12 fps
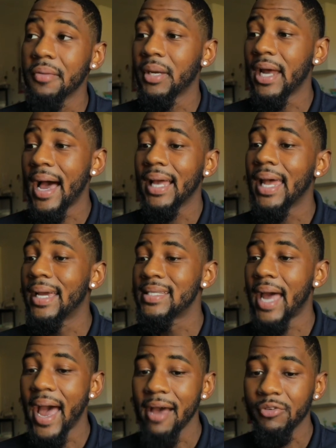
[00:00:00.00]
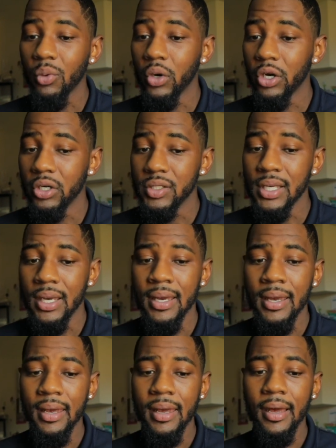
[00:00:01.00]
of the highlights afterwards.
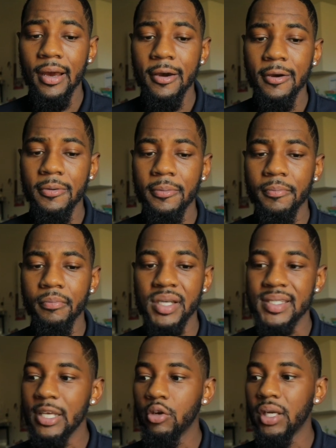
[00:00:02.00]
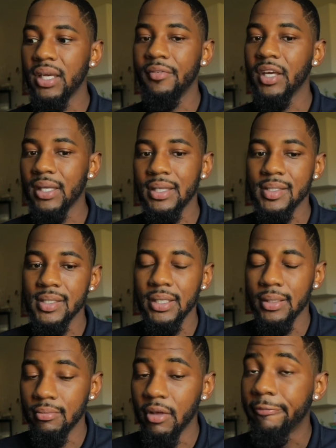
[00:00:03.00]
But still didn't even get to see
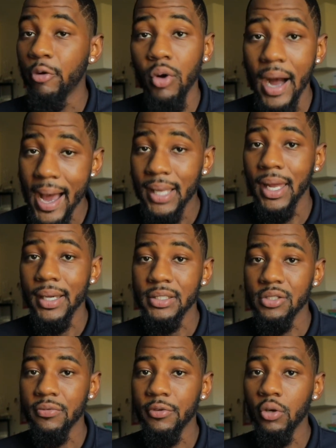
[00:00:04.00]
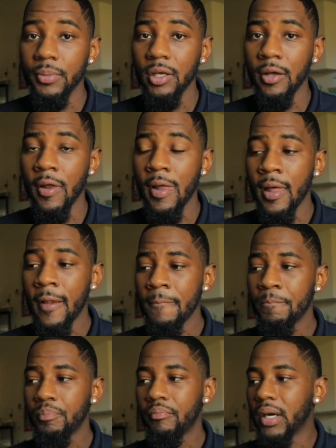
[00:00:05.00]
the full highlights, you feel me?
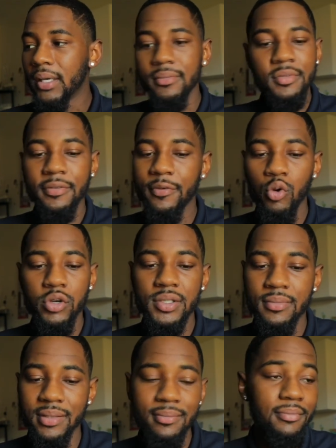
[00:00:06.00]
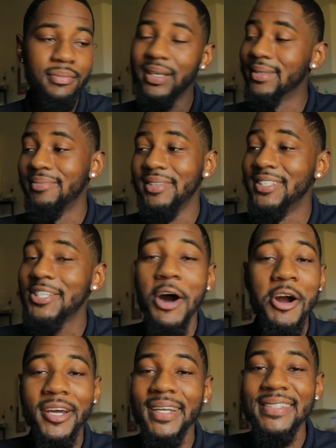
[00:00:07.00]
But of course, the
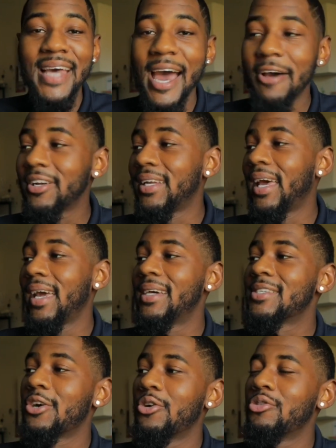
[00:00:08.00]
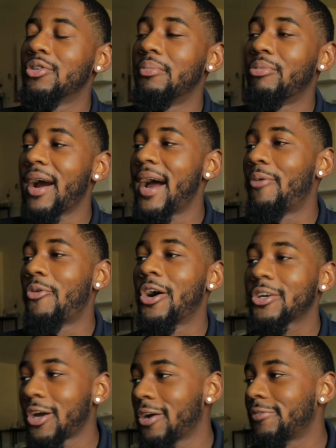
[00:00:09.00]
talk of the town today is, oh, LeBron
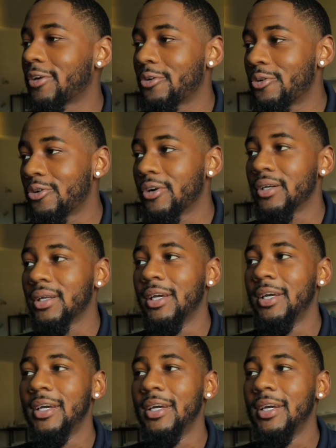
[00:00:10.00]
walked off the court